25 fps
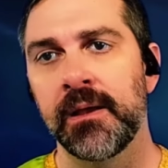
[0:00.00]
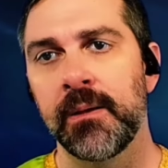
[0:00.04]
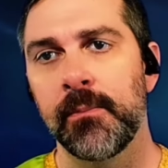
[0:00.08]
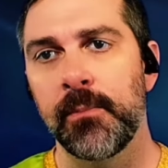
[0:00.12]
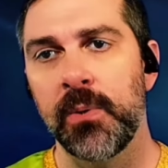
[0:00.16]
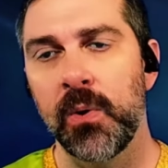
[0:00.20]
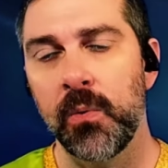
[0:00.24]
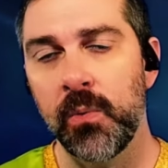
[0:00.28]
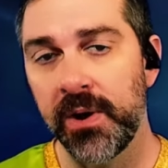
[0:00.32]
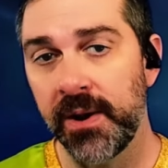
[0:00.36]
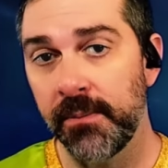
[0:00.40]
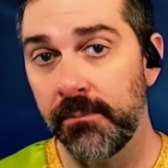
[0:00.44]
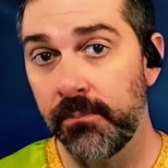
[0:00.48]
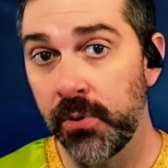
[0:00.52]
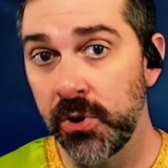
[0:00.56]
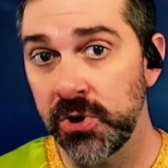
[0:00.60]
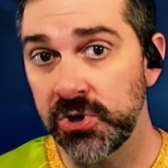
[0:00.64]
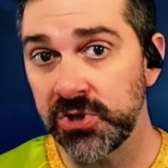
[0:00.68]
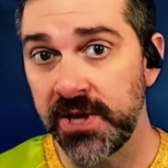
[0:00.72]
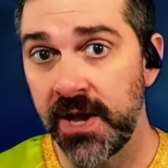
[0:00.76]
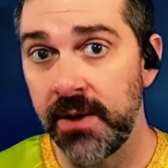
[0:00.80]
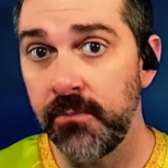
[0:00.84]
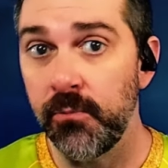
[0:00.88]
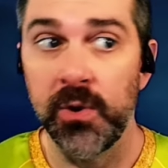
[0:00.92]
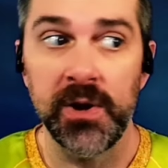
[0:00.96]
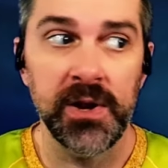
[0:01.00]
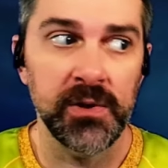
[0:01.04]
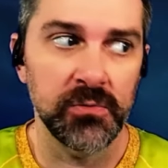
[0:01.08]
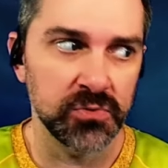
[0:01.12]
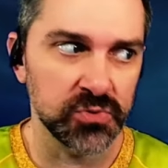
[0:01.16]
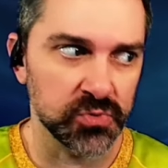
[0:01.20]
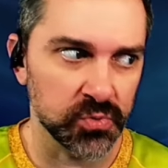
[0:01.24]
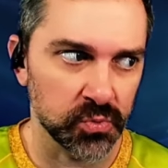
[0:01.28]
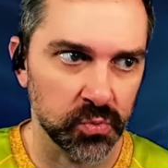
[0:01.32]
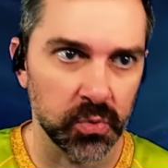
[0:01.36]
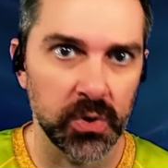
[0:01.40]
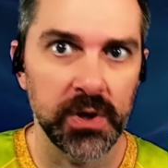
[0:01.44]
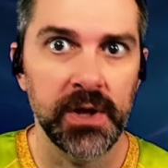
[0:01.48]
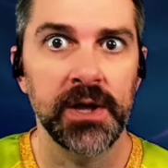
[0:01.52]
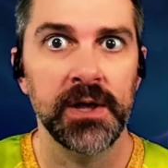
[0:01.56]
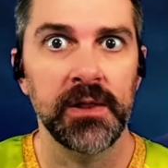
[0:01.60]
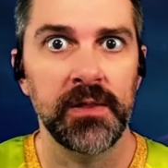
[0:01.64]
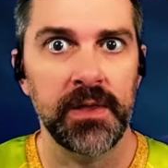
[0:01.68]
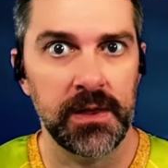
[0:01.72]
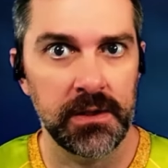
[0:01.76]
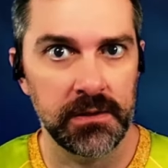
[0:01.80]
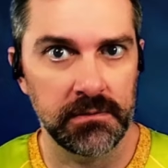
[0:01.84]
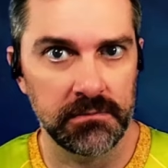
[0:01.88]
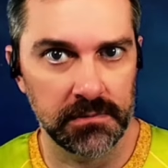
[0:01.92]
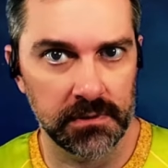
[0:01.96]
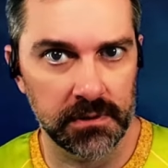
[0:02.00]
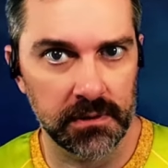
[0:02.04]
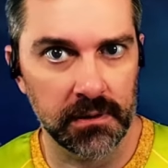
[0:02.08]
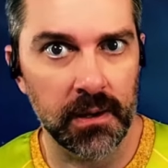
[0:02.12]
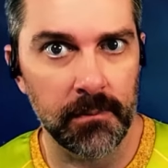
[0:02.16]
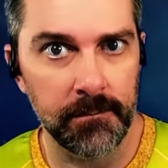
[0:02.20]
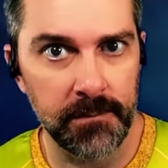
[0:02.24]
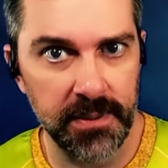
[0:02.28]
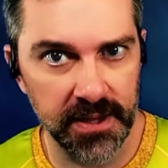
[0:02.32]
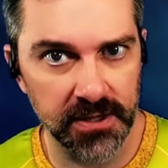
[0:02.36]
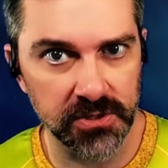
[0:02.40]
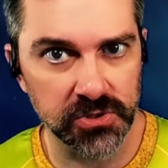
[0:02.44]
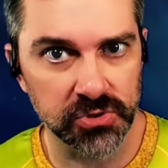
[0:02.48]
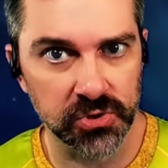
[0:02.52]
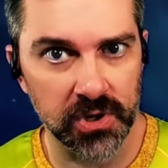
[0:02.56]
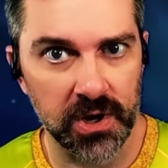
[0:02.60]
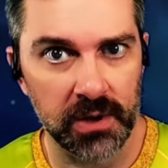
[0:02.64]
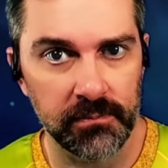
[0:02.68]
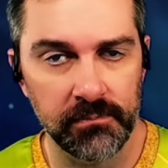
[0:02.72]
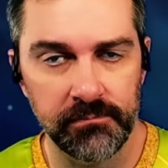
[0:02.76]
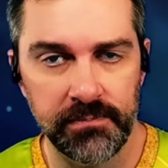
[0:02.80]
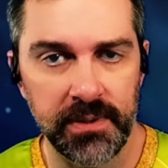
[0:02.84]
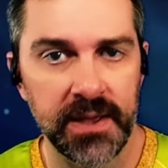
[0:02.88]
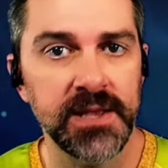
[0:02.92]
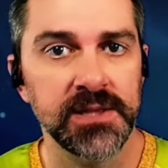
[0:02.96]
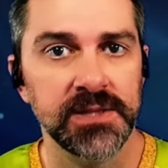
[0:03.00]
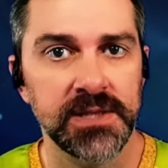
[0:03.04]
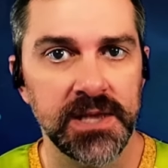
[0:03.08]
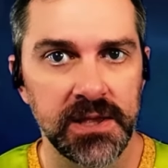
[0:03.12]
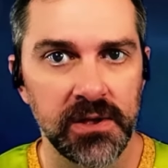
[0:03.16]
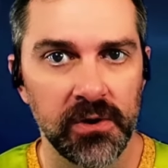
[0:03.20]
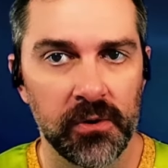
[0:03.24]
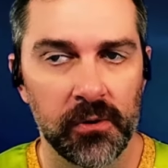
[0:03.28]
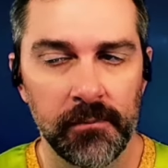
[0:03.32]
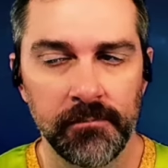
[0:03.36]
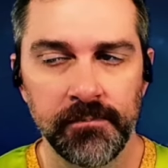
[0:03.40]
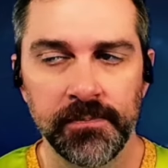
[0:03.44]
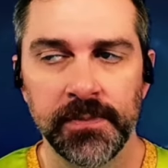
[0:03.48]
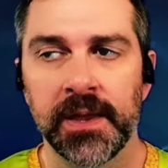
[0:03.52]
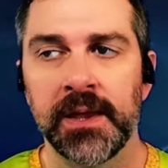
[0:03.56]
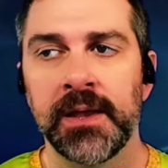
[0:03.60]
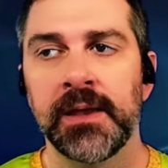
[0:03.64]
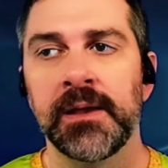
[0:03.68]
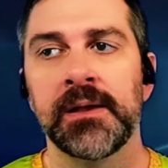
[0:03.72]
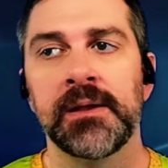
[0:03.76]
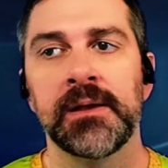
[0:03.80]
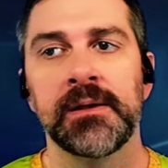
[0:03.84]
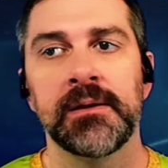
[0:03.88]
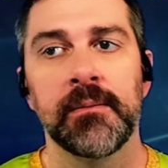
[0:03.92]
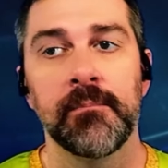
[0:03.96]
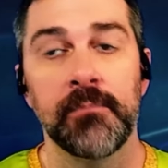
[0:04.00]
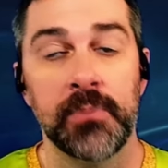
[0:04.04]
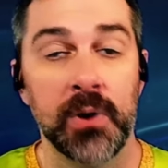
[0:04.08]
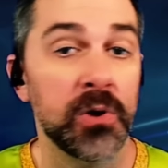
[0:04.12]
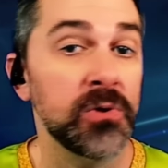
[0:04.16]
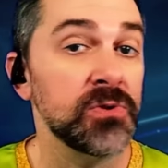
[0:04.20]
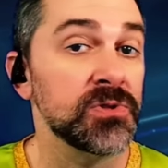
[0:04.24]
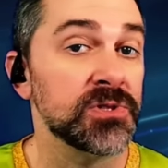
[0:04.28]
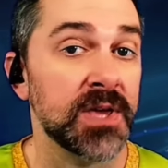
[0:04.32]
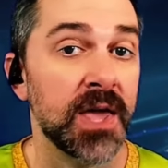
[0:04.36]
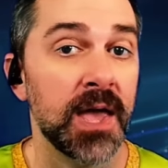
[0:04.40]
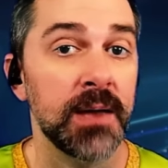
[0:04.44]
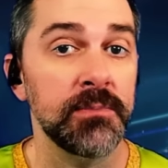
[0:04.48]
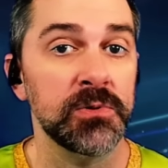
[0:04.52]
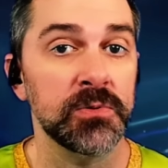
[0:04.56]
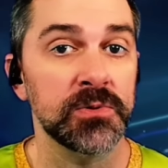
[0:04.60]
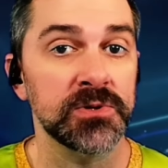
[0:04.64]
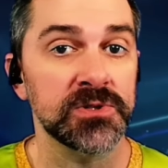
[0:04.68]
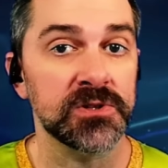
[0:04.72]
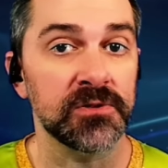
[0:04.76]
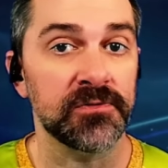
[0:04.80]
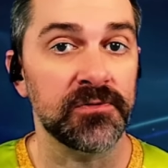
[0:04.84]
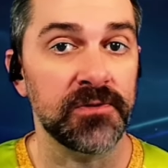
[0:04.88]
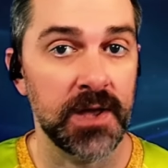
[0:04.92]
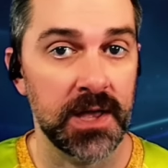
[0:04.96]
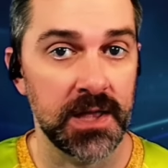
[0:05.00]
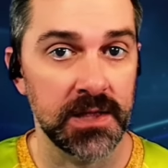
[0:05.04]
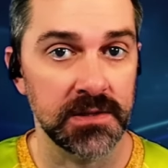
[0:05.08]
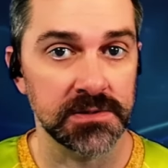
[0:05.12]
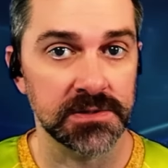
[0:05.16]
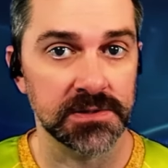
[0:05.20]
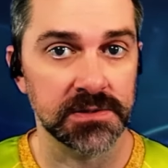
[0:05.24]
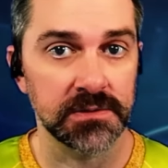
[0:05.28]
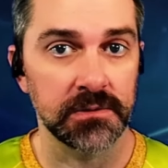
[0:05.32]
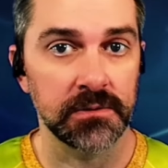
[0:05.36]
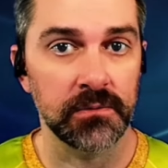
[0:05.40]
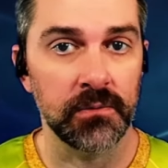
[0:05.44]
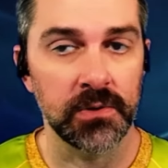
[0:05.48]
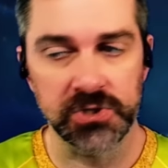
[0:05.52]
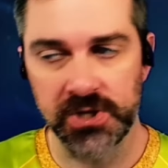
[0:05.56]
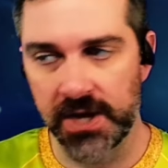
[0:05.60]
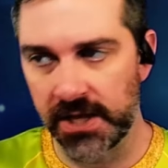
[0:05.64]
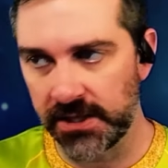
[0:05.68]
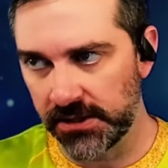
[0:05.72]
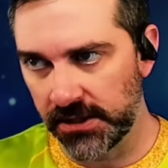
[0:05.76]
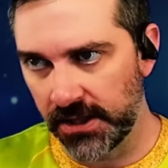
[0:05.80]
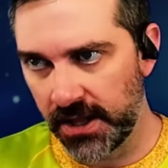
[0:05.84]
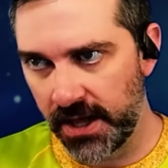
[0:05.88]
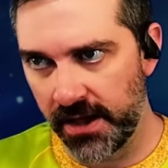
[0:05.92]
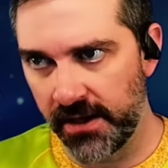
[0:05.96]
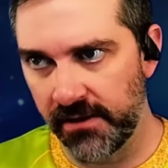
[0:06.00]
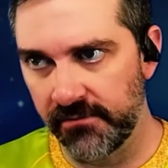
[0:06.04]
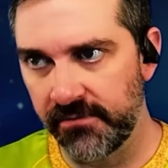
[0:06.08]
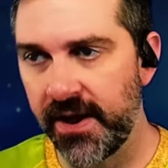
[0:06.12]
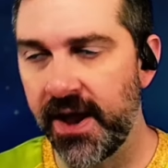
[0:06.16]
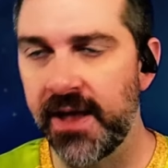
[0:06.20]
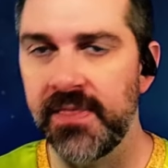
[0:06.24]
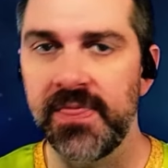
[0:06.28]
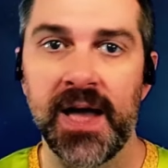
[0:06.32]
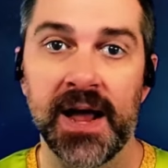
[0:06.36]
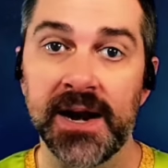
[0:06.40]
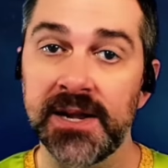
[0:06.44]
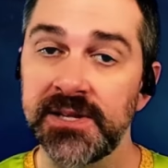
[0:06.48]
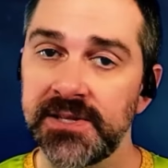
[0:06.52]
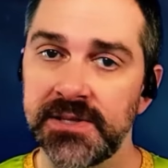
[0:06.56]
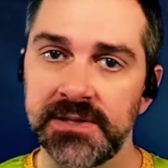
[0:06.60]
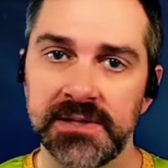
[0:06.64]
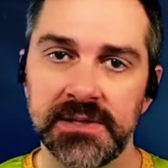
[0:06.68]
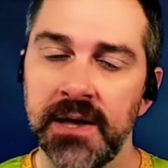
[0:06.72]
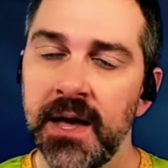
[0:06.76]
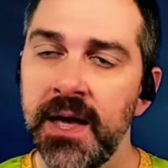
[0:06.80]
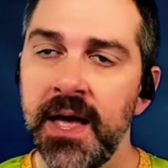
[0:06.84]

But when the push came, when it was really a big deal, Bones came to his defense, which I love. And that is,